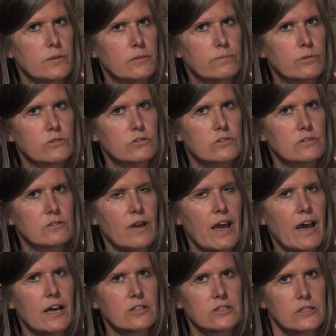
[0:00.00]
people to
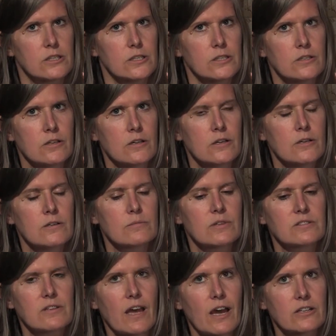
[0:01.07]
action,
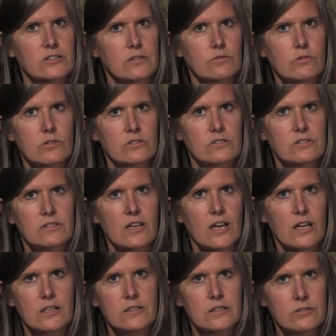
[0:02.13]
because action, of course, is the
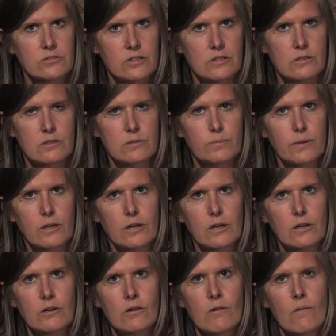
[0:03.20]
antidote to
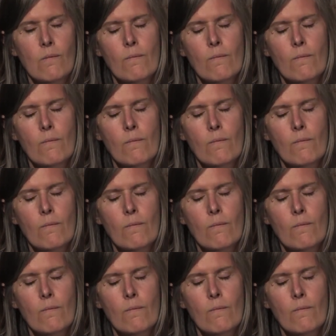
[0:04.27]
despair.